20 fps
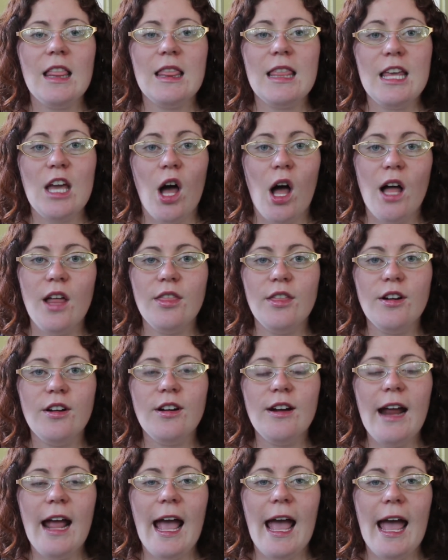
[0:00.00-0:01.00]
The
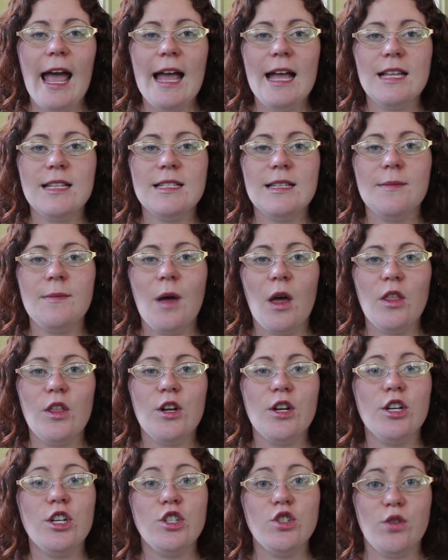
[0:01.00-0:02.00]
author had some
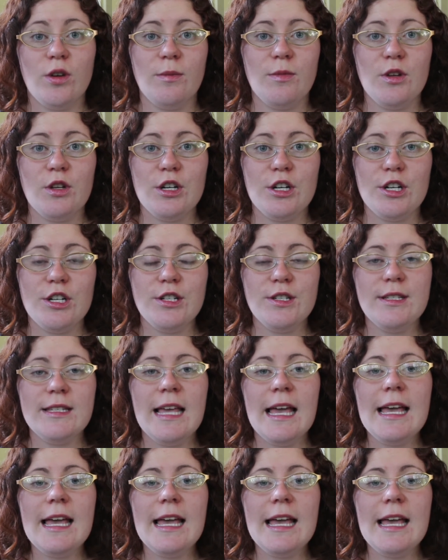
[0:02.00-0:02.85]
other contributors